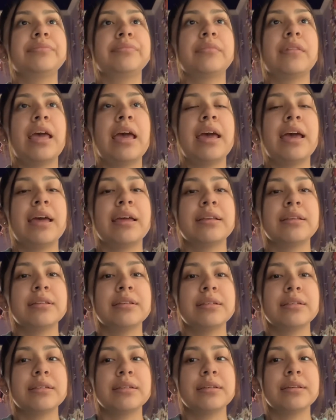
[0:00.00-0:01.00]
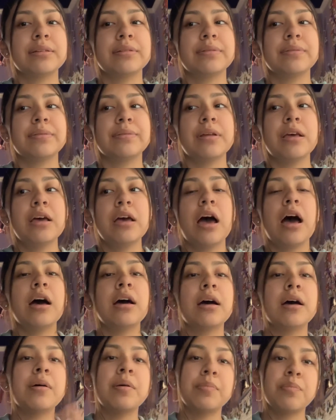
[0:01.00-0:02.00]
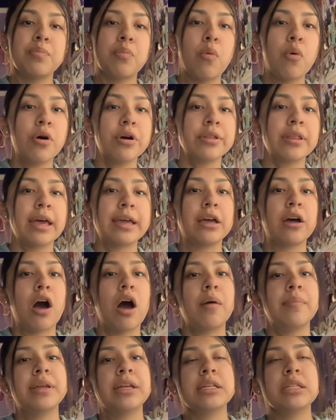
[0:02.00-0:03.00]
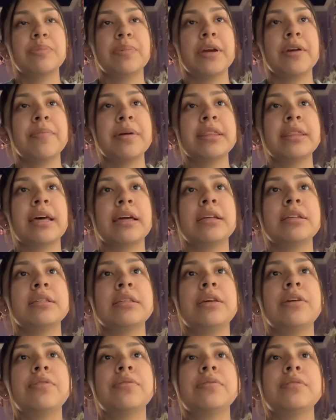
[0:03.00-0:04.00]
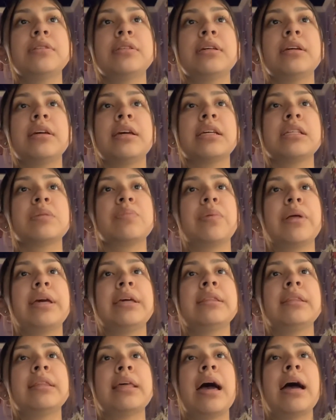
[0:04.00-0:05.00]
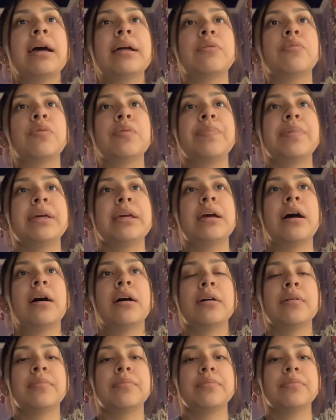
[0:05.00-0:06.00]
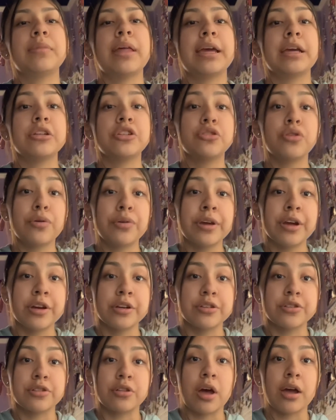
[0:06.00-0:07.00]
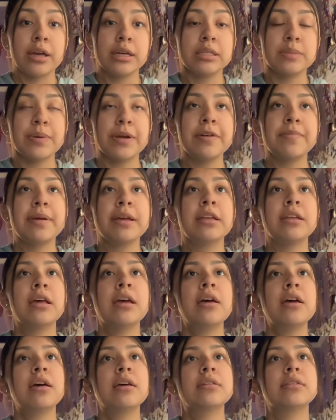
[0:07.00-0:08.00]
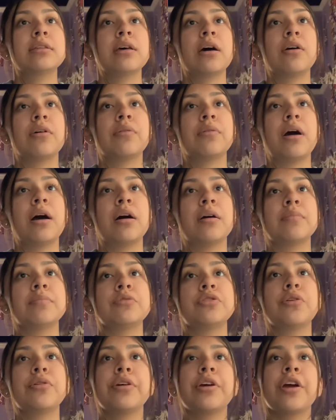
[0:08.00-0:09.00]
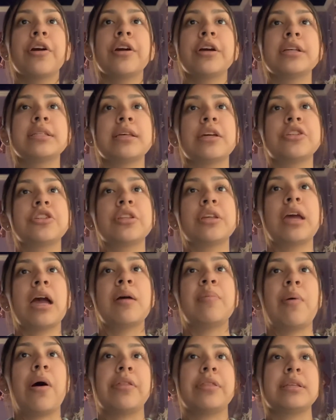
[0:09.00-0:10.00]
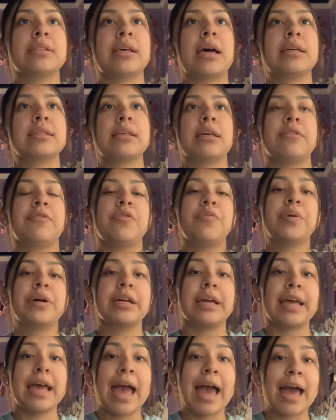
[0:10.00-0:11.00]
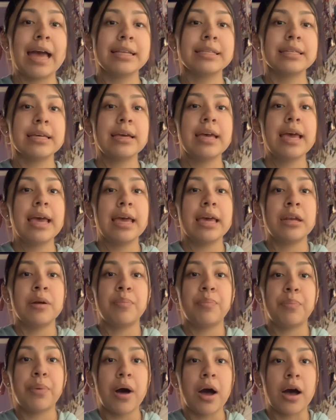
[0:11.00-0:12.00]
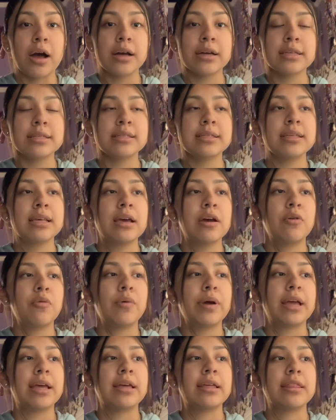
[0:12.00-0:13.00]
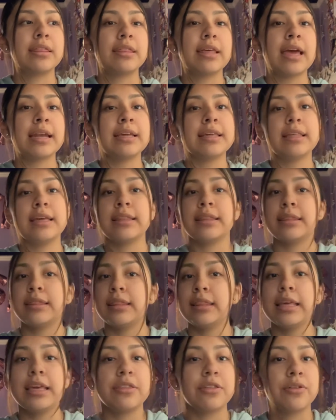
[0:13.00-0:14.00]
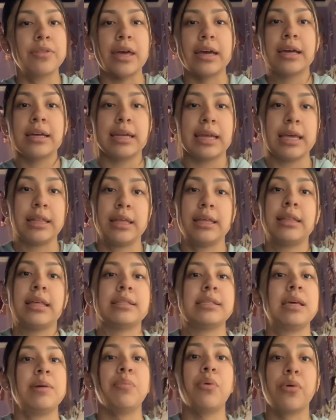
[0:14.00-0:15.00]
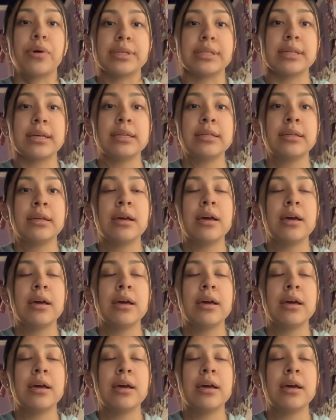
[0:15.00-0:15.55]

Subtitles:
And a more like common experiment that is used to explain that would be like Schrodinger's thought experiment. So Schrodinger essentially hypothesized that if you put a cat in a box with anything lethal that could kill it, let's say poison,